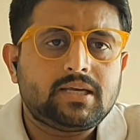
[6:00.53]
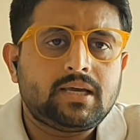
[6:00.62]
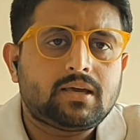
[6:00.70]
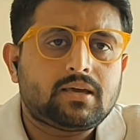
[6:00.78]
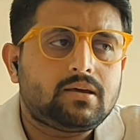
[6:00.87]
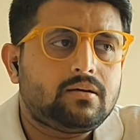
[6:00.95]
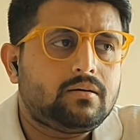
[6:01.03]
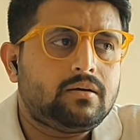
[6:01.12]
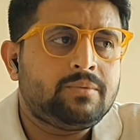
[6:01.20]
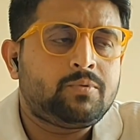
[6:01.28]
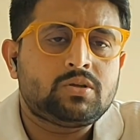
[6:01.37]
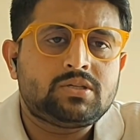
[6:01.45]
check
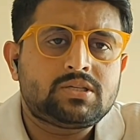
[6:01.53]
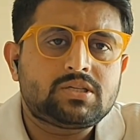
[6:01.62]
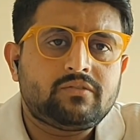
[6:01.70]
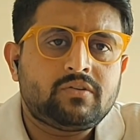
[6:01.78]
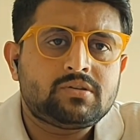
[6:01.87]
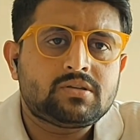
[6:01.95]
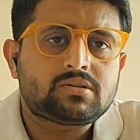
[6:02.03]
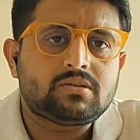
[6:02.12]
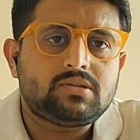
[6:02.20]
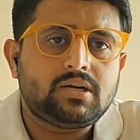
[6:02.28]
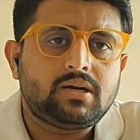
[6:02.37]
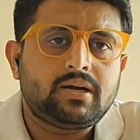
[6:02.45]
deposit service is
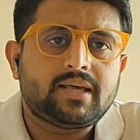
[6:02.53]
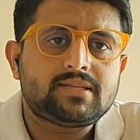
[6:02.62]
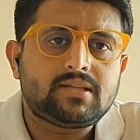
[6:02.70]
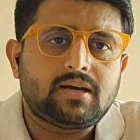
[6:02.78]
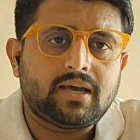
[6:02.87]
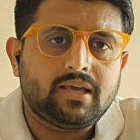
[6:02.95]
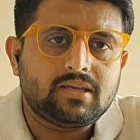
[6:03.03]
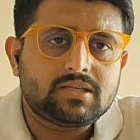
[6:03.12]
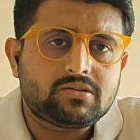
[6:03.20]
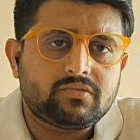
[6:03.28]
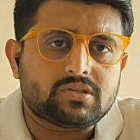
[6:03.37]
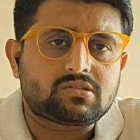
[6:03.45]
considered as the
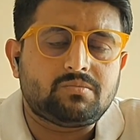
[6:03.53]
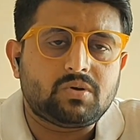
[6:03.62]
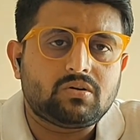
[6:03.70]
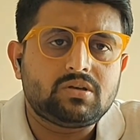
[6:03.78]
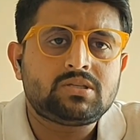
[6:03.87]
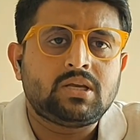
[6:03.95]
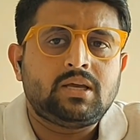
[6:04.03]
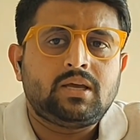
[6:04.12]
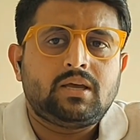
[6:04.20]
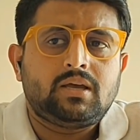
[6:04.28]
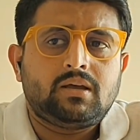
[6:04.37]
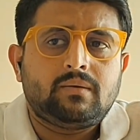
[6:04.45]
highest risk, because
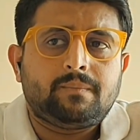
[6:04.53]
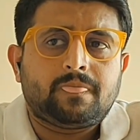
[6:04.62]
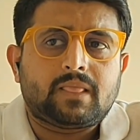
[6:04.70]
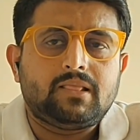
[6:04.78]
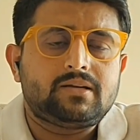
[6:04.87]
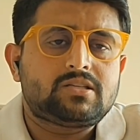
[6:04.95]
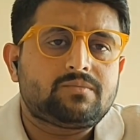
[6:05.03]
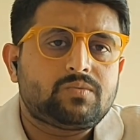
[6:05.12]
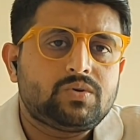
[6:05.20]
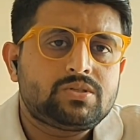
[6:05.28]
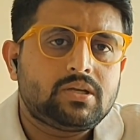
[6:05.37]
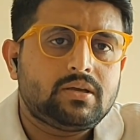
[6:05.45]
let's
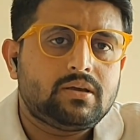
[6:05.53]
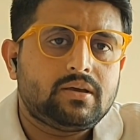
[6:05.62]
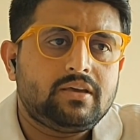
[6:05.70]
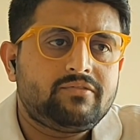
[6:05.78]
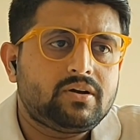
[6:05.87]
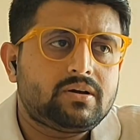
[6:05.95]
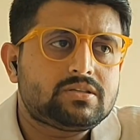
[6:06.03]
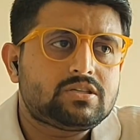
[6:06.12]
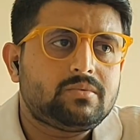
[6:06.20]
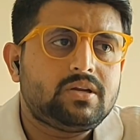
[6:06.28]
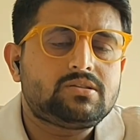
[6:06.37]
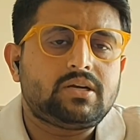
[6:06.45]
suppose if a
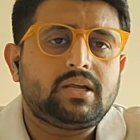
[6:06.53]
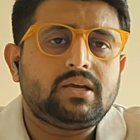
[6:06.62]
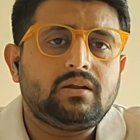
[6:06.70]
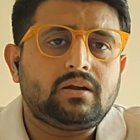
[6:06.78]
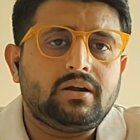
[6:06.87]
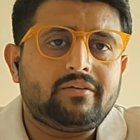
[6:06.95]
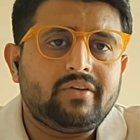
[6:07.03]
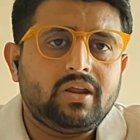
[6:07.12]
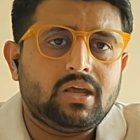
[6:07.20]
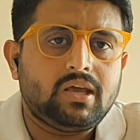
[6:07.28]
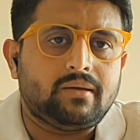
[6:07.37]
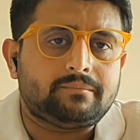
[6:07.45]
customer is sitting in
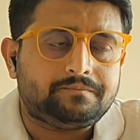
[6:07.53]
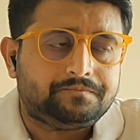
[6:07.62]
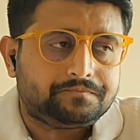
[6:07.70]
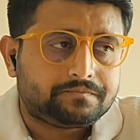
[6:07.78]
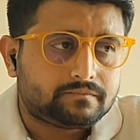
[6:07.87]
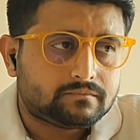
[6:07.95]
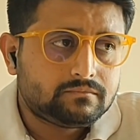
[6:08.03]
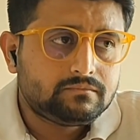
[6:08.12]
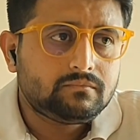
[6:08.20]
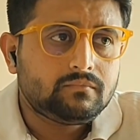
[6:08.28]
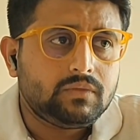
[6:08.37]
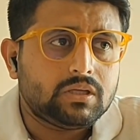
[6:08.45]
country A,
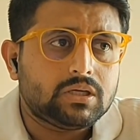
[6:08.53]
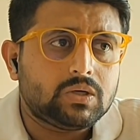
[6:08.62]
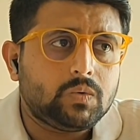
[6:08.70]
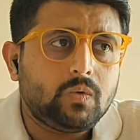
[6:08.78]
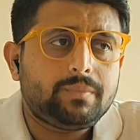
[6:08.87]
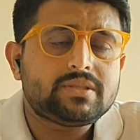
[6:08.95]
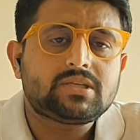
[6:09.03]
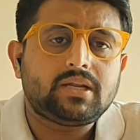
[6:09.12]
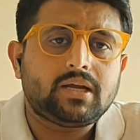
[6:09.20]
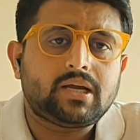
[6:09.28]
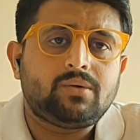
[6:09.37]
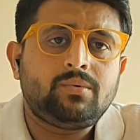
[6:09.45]
opens
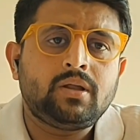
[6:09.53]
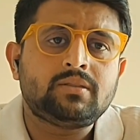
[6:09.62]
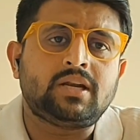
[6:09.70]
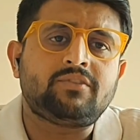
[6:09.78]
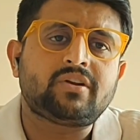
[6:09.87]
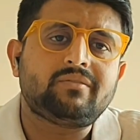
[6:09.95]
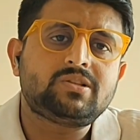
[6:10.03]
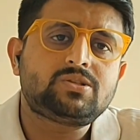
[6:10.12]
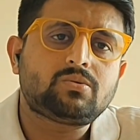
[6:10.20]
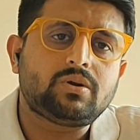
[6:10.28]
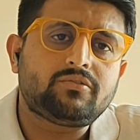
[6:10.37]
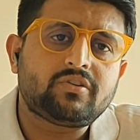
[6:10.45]
an account, then travels
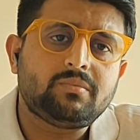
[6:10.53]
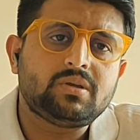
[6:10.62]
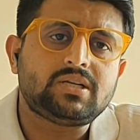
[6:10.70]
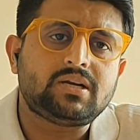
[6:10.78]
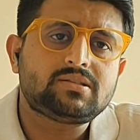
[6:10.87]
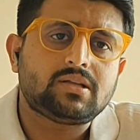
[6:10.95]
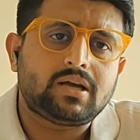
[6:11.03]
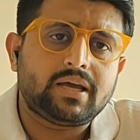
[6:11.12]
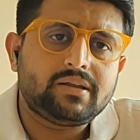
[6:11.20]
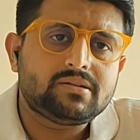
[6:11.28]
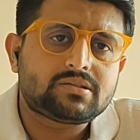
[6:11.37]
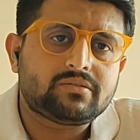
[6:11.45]
to country B, that is a
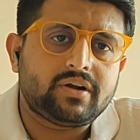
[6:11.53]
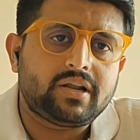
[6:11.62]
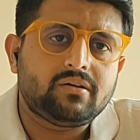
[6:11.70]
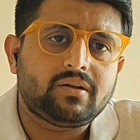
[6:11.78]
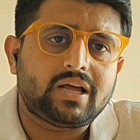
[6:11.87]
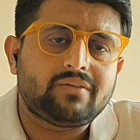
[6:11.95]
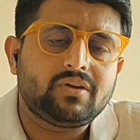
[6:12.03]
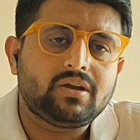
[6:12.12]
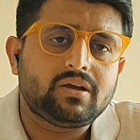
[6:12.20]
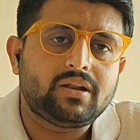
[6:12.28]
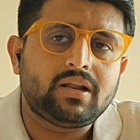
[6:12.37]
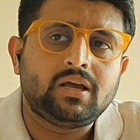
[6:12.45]
high risk rating, or
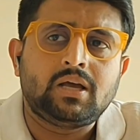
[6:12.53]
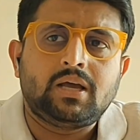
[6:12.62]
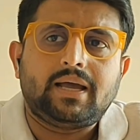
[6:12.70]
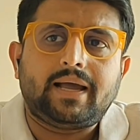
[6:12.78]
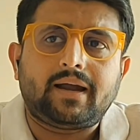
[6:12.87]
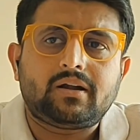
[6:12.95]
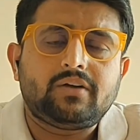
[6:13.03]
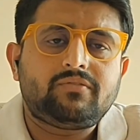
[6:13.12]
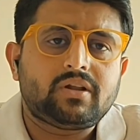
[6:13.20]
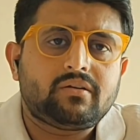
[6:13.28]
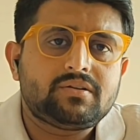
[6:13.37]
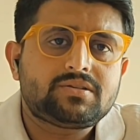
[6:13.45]
having an
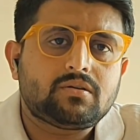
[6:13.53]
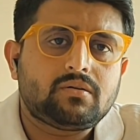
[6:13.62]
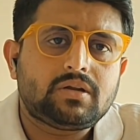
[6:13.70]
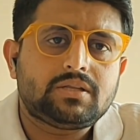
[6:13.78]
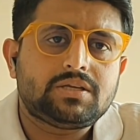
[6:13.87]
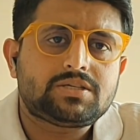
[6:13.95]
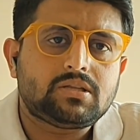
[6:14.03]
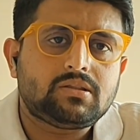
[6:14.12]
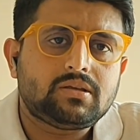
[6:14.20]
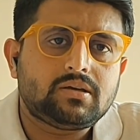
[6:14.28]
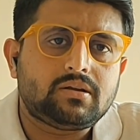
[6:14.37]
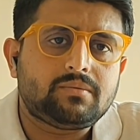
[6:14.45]
active terrorist organization
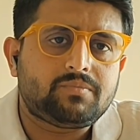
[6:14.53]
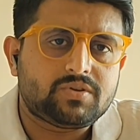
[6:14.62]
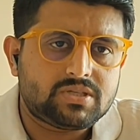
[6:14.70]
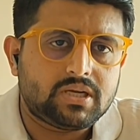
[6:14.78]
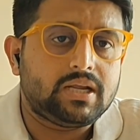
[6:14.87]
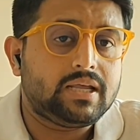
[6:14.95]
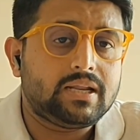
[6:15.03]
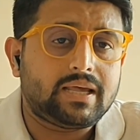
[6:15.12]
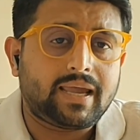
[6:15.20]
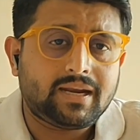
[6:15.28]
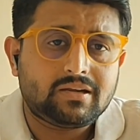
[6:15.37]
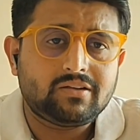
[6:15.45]
there and
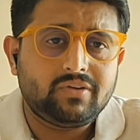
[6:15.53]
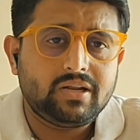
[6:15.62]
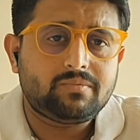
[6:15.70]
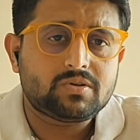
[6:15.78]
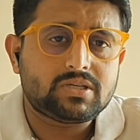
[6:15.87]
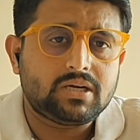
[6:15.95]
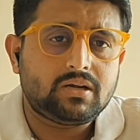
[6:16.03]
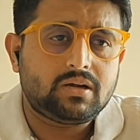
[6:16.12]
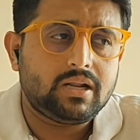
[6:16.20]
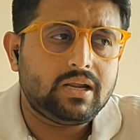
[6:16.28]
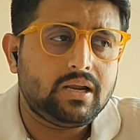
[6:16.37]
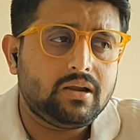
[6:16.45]
actively
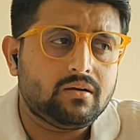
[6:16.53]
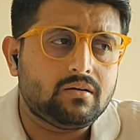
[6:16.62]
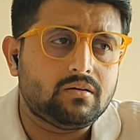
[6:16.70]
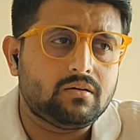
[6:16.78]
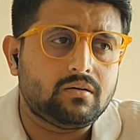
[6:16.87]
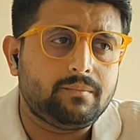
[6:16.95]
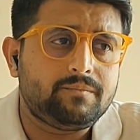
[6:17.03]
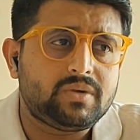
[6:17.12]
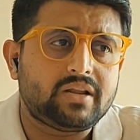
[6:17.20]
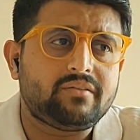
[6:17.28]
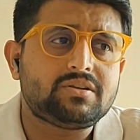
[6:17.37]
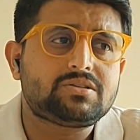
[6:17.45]
presently
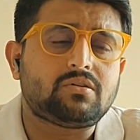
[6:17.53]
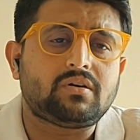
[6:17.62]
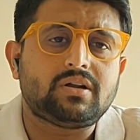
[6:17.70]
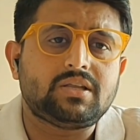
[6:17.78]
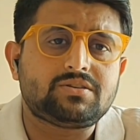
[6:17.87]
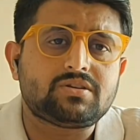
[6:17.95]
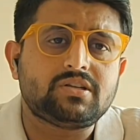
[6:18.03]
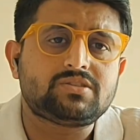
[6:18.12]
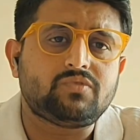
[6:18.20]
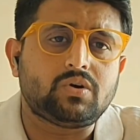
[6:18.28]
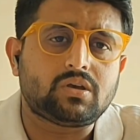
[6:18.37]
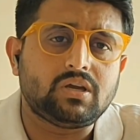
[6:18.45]
terrorist organization
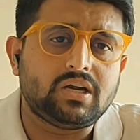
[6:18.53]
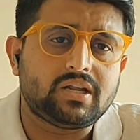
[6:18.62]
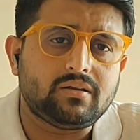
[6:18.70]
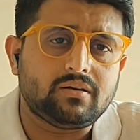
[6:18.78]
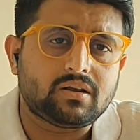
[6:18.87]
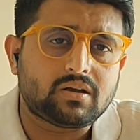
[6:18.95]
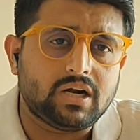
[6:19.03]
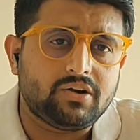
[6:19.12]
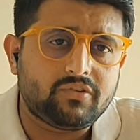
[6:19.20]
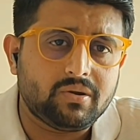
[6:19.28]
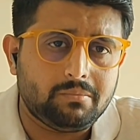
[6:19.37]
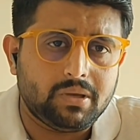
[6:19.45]
is working in
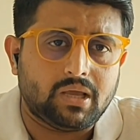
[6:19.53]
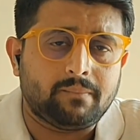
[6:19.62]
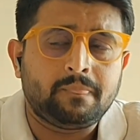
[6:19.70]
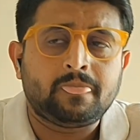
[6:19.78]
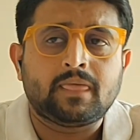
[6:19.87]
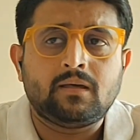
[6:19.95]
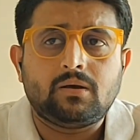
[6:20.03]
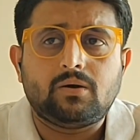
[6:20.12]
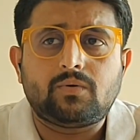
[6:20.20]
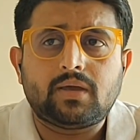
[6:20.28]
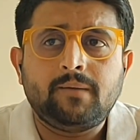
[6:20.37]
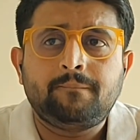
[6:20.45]
country B.
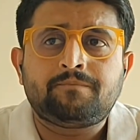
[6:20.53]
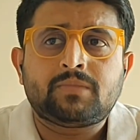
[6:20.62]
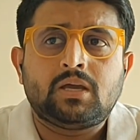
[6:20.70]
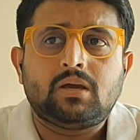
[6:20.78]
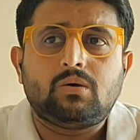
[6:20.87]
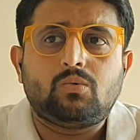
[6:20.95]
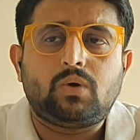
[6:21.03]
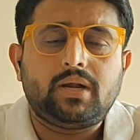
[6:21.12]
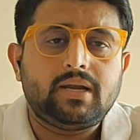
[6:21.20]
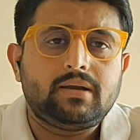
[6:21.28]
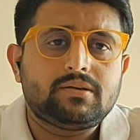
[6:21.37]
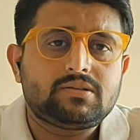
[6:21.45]
Okay,
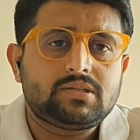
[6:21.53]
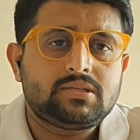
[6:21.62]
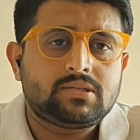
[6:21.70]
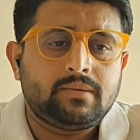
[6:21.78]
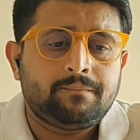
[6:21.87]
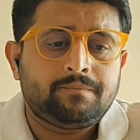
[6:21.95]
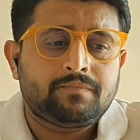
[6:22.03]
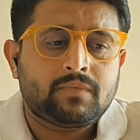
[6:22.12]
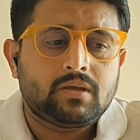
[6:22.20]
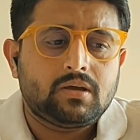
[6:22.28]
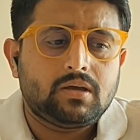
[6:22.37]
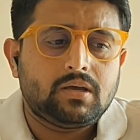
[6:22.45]
what he does is
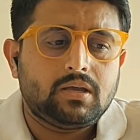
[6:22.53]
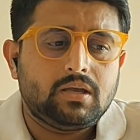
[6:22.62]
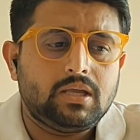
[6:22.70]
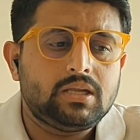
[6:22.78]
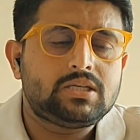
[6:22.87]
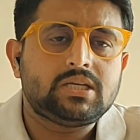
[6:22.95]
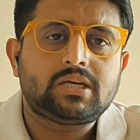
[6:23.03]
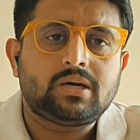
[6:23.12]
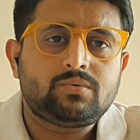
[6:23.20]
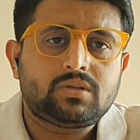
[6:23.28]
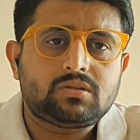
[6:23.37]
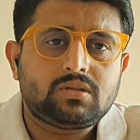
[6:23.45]
he took
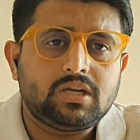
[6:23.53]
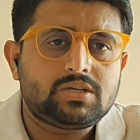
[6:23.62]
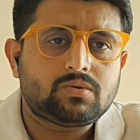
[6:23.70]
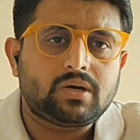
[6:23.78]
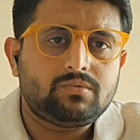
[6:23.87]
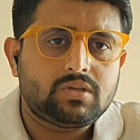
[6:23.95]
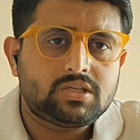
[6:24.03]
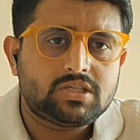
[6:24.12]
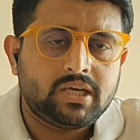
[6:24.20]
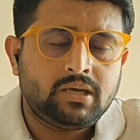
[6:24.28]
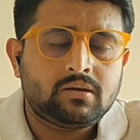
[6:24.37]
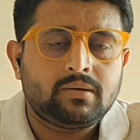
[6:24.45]
out the
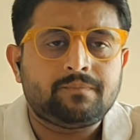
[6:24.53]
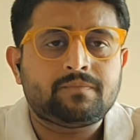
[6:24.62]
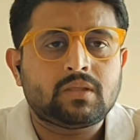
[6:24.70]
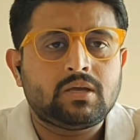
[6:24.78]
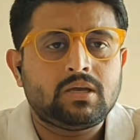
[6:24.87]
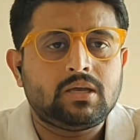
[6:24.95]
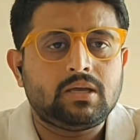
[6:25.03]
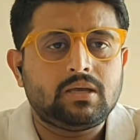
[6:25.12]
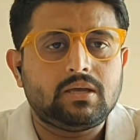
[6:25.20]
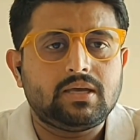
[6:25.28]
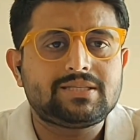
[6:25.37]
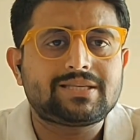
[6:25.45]
check,
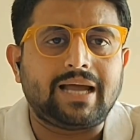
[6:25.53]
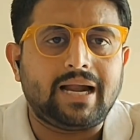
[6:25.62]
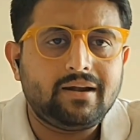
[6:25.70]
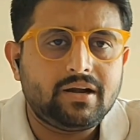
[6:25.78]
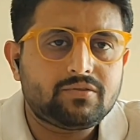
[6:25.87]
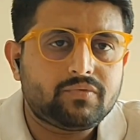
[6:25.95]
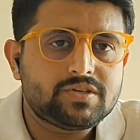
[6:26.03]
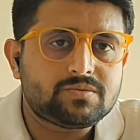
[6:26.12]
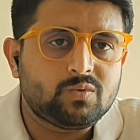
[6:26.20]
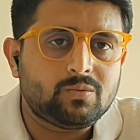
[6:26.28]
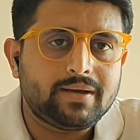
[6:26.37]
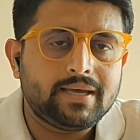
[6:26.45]
scanned it through his
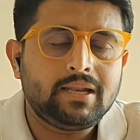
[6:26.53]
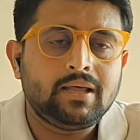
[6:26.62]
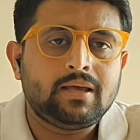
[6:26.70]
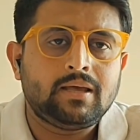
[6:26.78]
mobile.